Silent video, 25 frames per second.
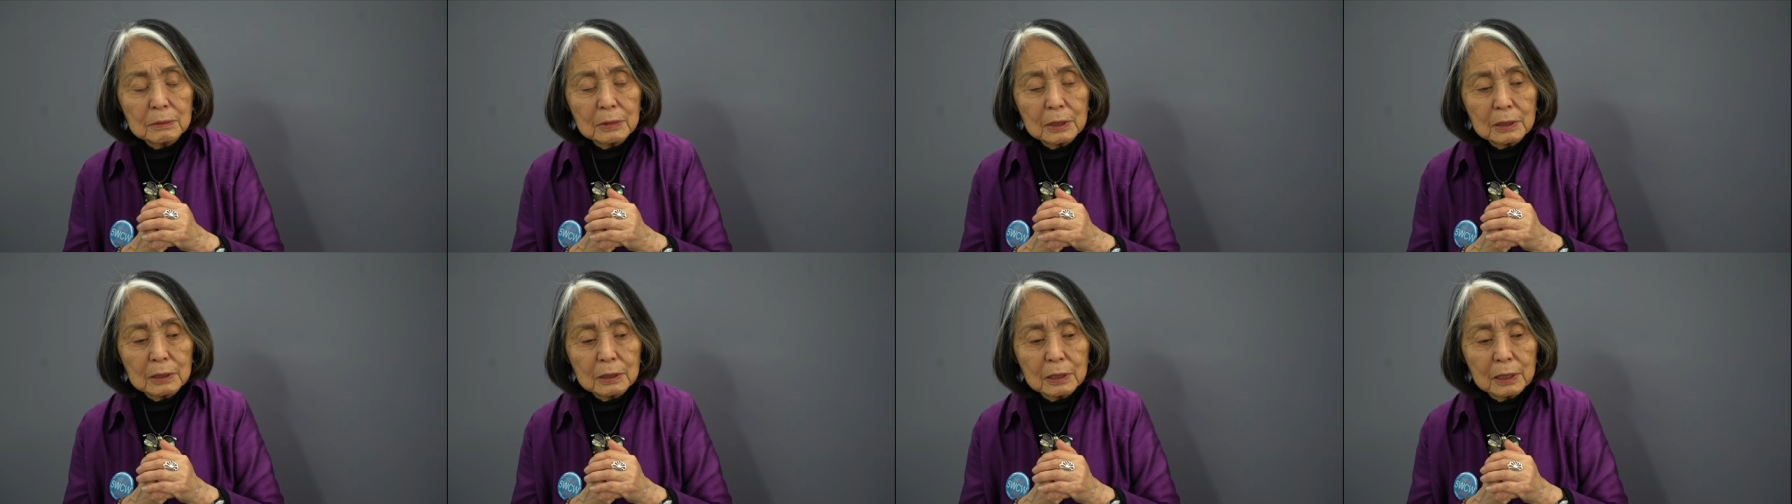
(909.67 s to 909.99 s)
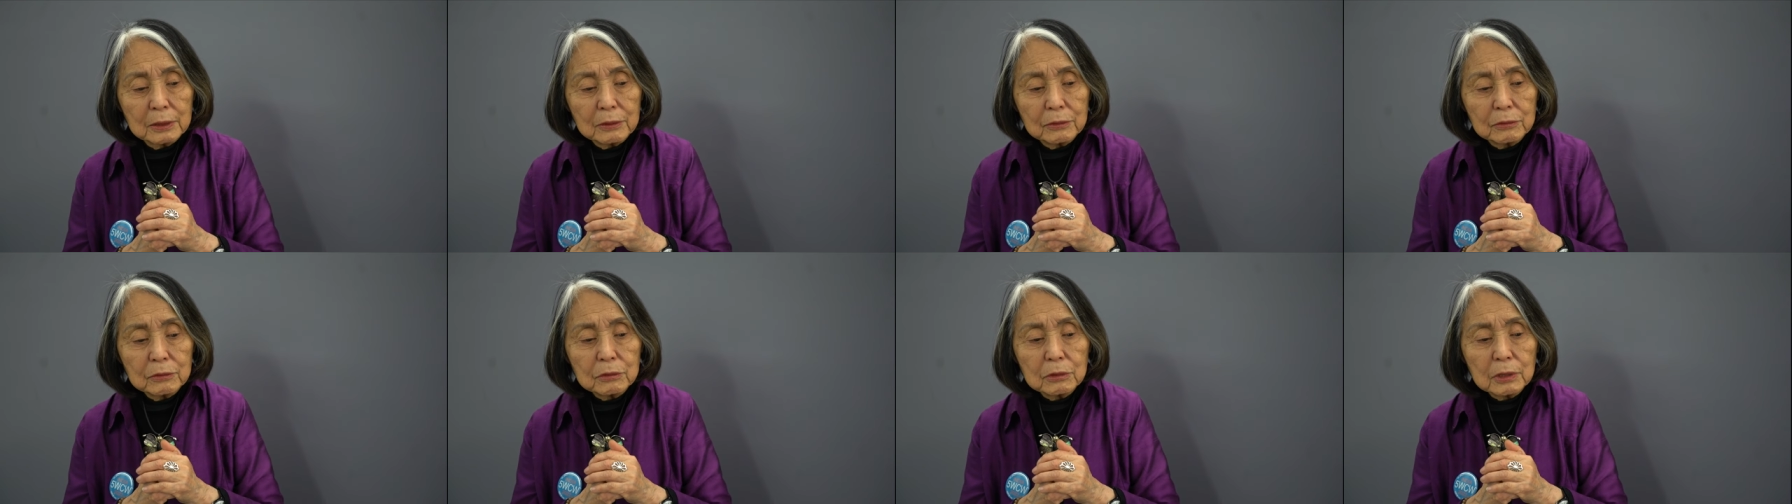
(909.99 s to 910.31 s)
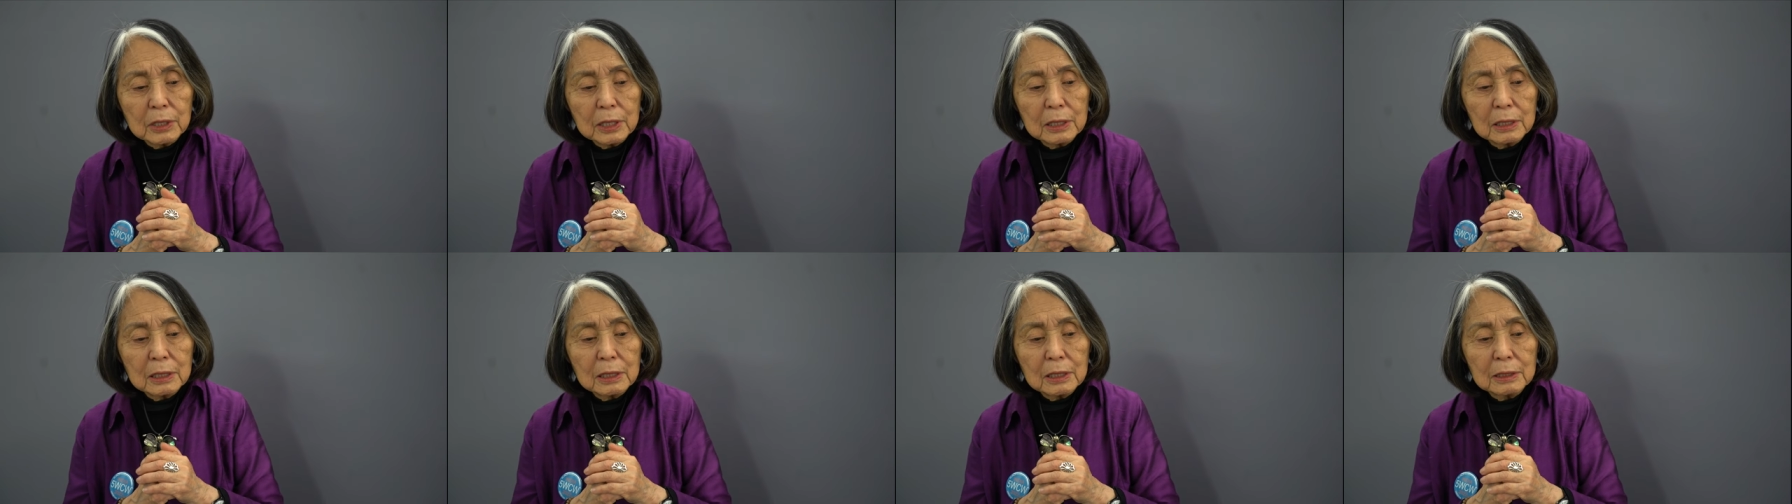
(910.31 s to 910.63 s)
a lot of
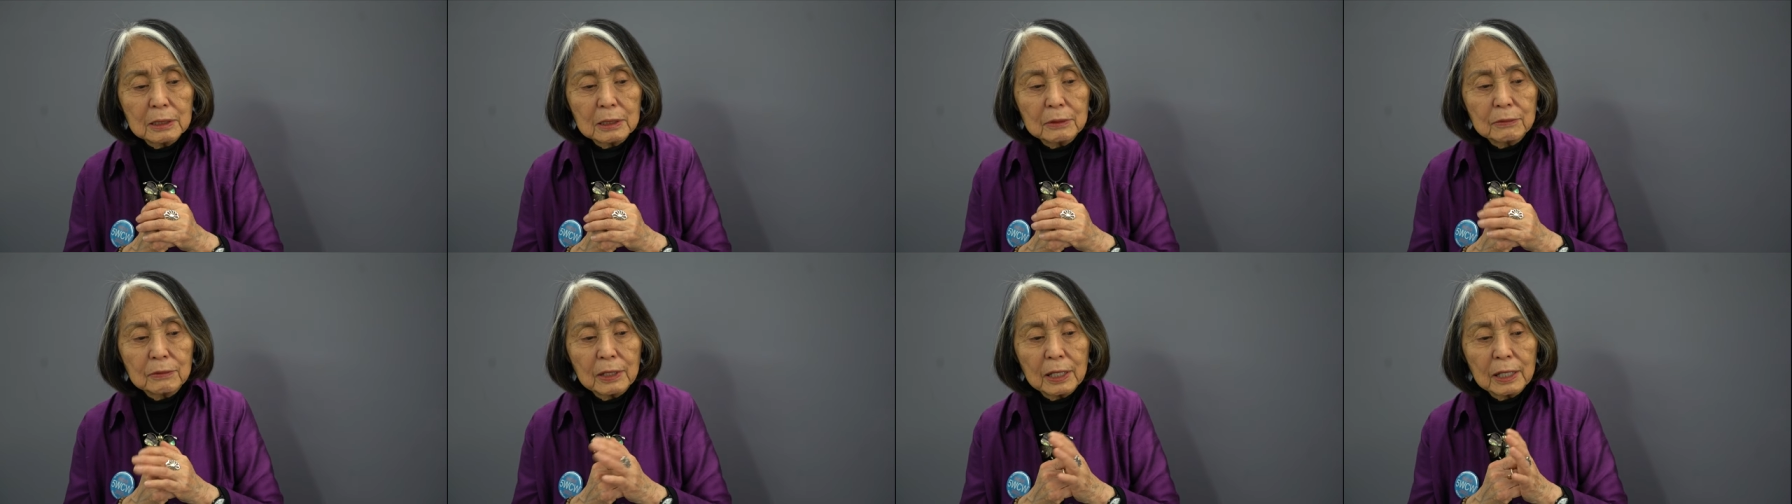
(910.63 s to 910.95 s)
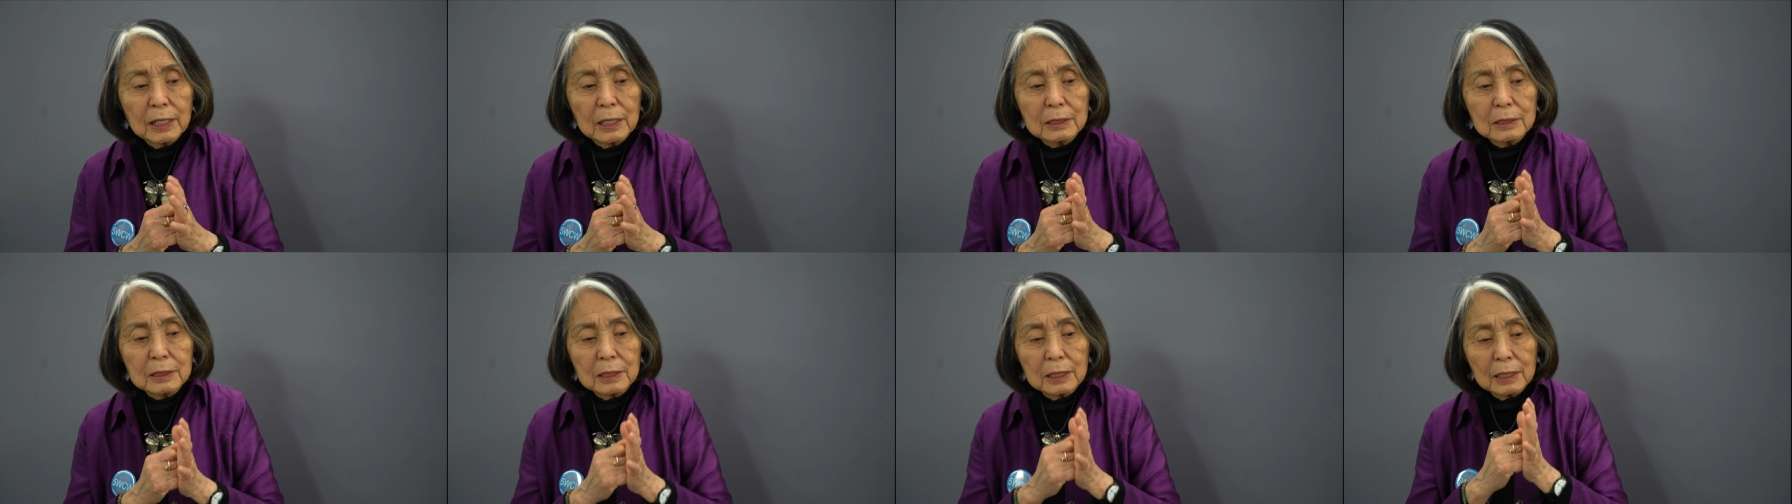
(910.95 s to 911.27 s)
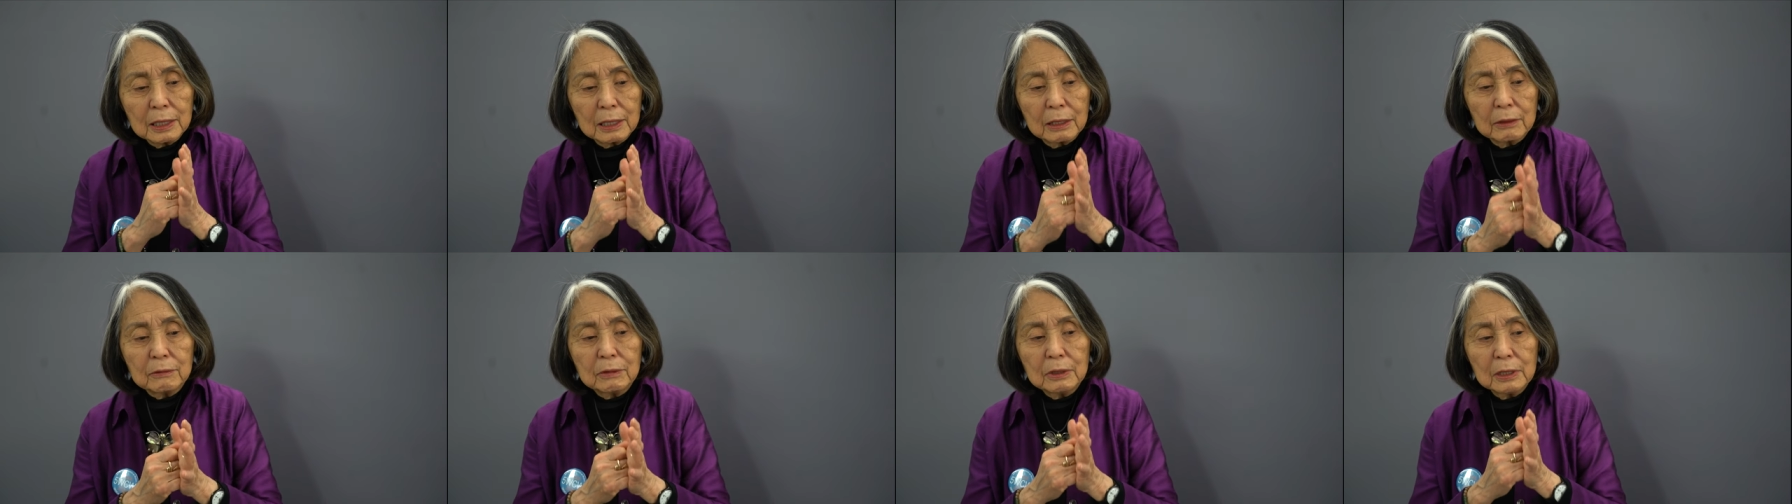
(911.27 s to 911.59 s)
training have had to
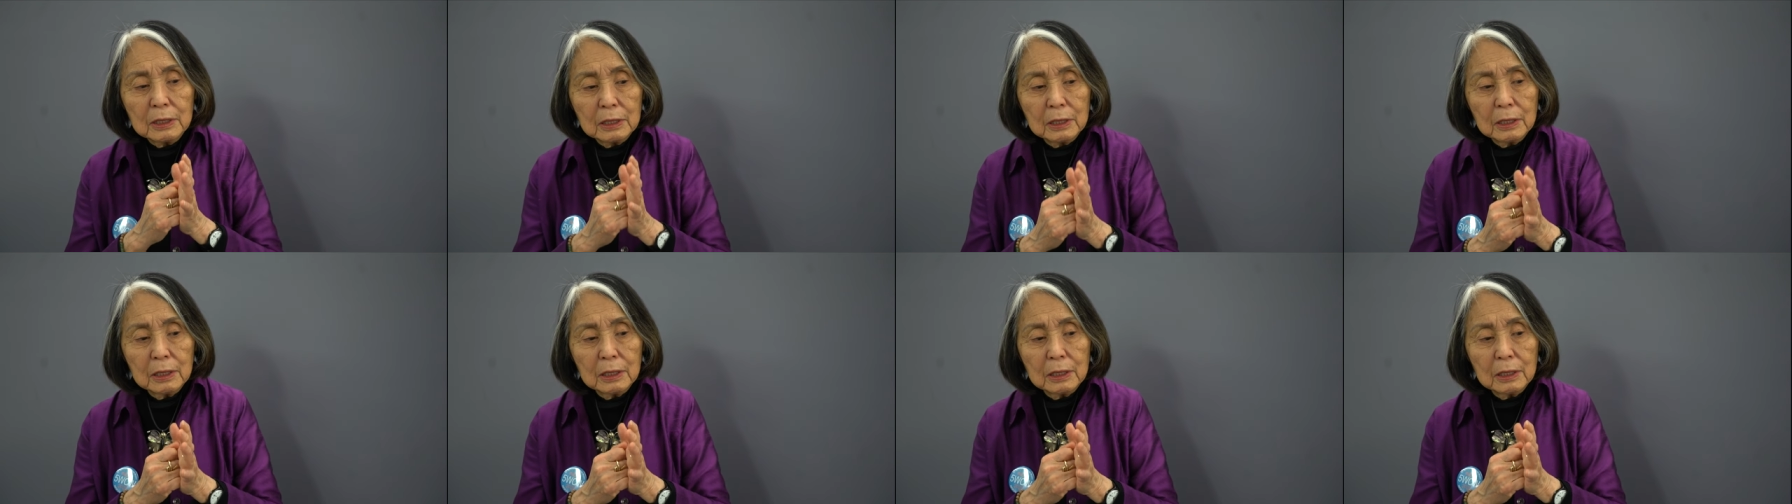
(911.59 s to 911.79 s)
have